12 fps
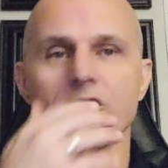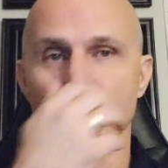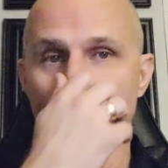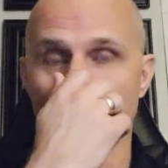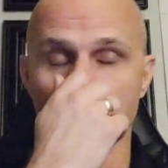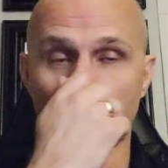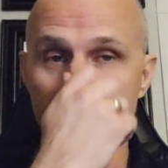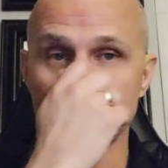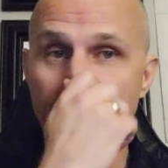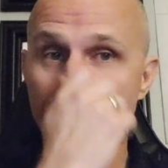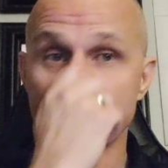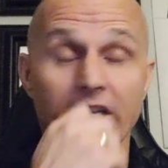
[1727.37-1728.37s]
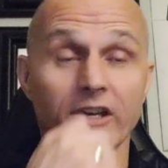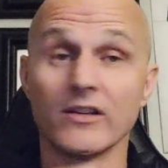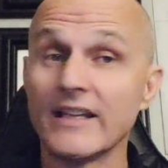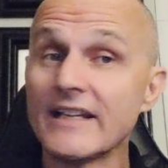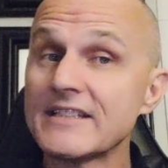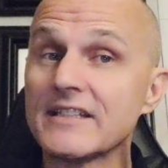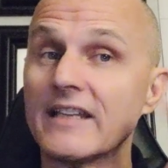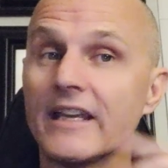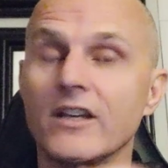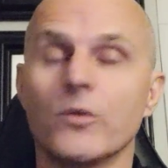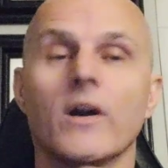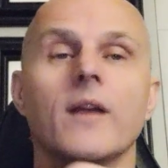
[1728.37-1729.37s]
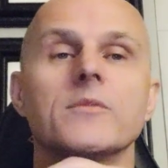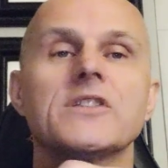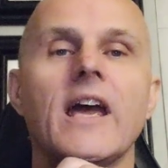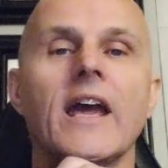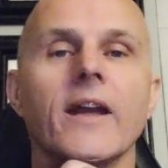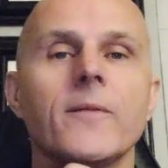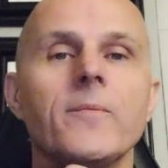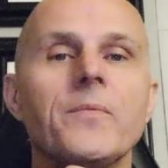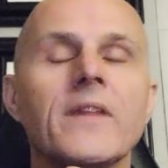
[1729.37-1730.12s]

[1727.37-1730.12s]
you're trying to multitask and you're listening to what I'm saying.